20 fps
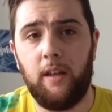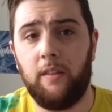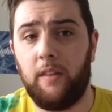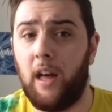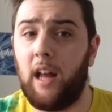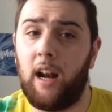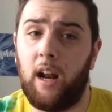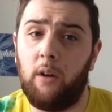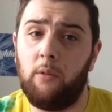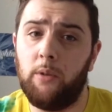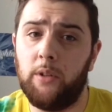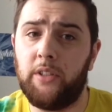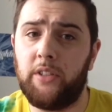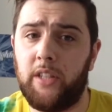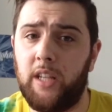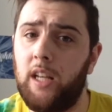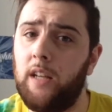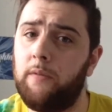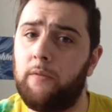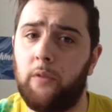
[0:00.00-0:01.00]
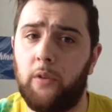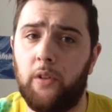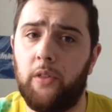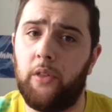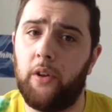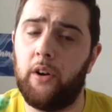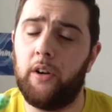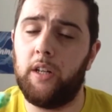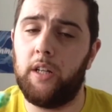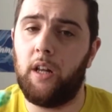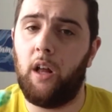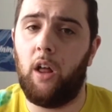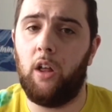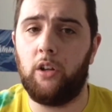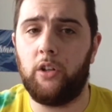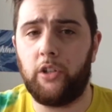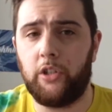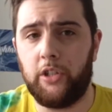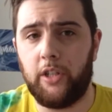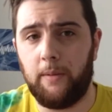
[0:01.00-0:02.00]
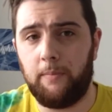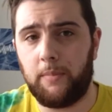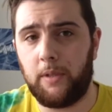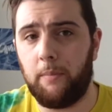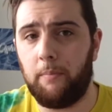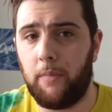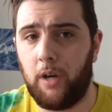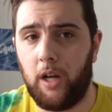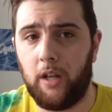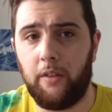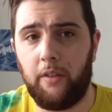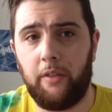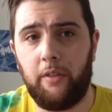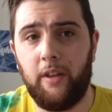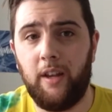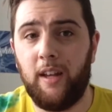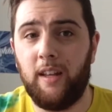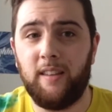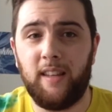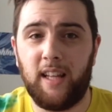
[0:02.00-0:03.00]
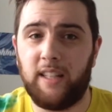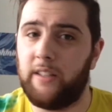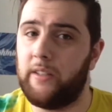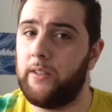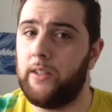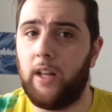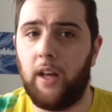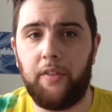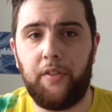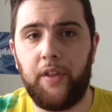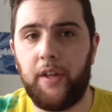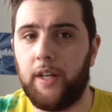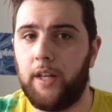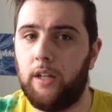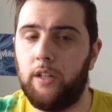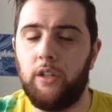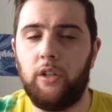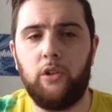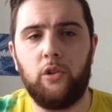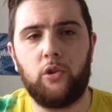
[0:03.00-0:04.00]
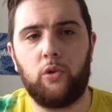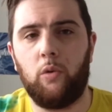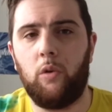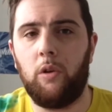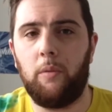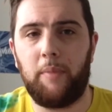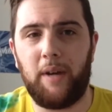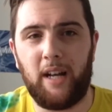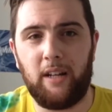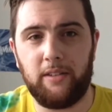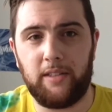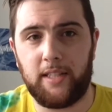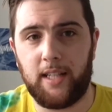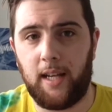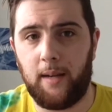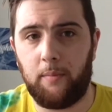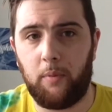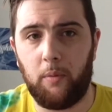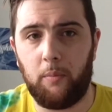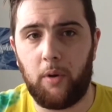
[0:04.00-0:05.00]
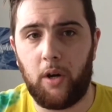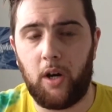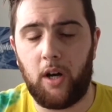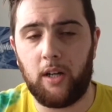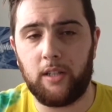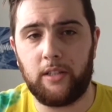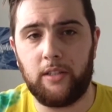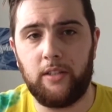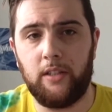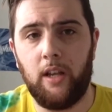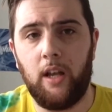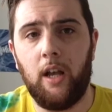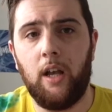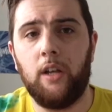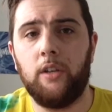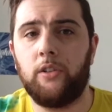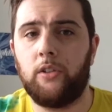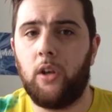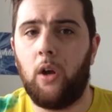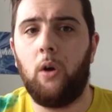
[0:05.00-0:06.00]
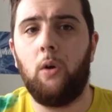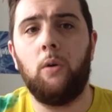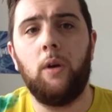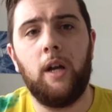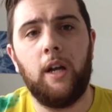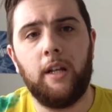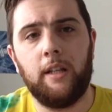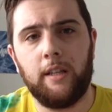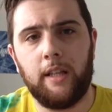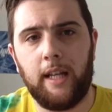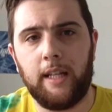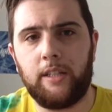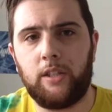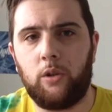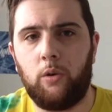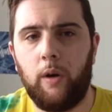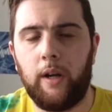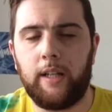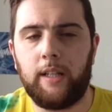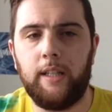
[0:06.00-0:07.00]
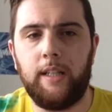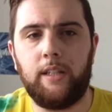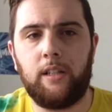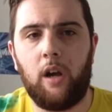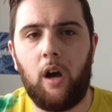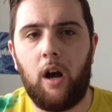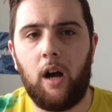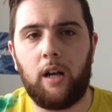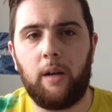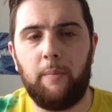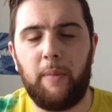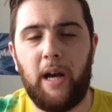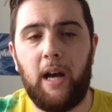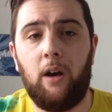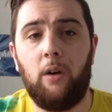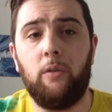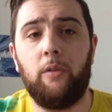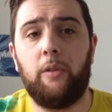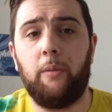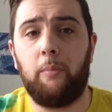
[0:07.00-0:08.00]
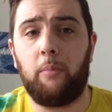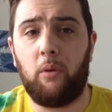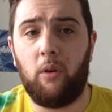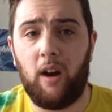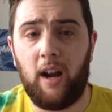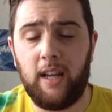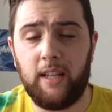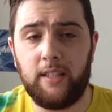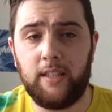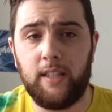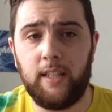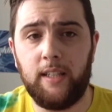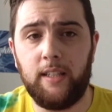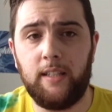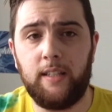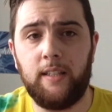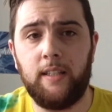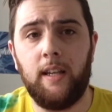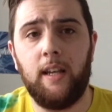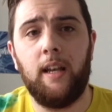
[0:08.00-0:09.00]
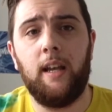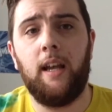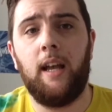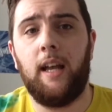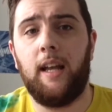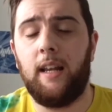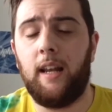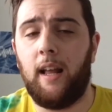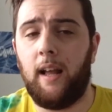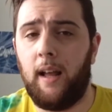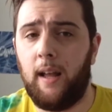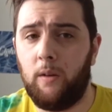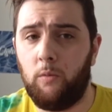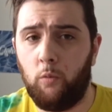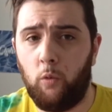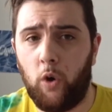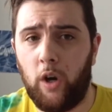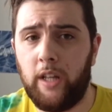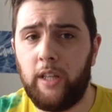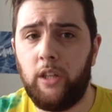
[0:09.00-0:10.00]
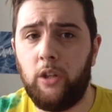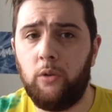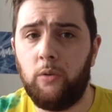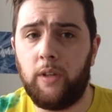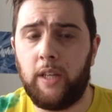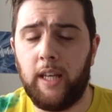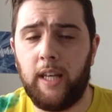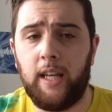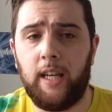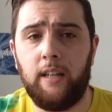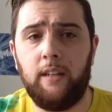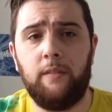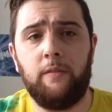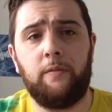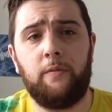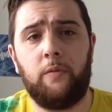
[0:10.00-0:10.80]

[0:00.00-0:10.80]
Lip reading: that I received for $30 shipped a month. That's nothing unusual about Zamplebox. So let's quickly talk about the prices and what you get